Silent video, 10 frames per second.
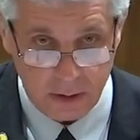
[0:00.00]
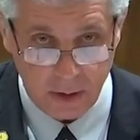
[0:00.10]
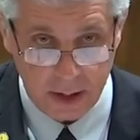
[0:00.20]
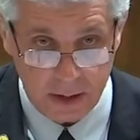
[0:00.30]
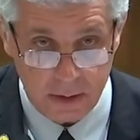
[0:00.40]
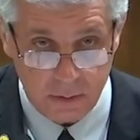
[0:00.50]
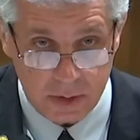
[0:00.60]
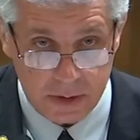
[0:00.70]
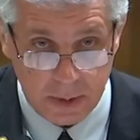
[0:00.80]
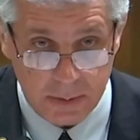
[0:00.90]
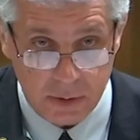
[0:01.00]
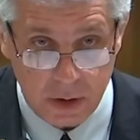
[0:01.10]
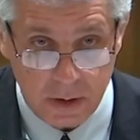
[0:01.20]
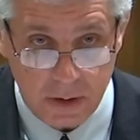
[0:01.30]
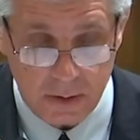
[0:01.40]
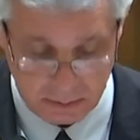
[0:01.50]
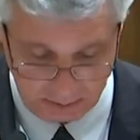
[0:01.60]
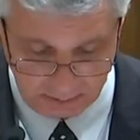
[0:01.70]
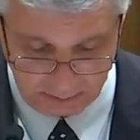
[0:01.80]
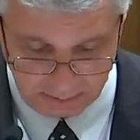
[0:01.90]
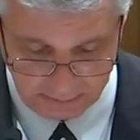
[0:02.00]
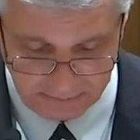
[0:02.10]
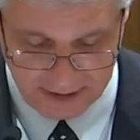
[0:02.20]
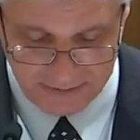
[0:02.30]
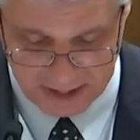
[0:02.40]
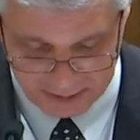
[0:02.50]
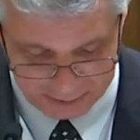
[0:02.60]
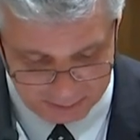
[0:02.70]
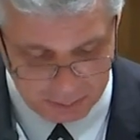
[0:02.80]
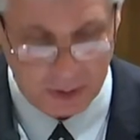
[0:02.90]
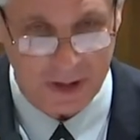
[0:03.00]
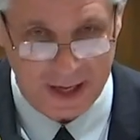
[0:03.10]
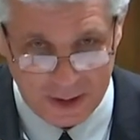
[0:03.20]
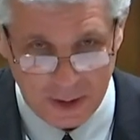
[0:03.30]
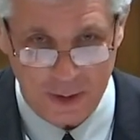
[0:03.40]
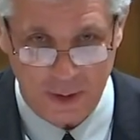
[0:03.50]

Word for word: Per What's that? Five dollars per acre. Five dollars per acre